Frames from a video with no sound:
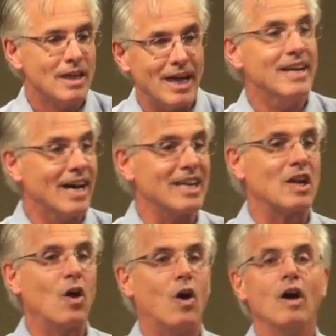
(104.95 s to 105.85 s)
and
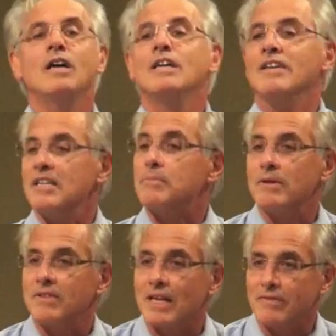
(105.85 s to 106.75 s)
night long, that's
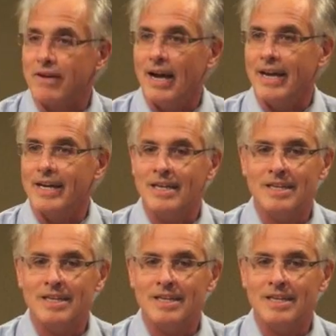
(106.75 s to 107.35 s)
perfectly fine.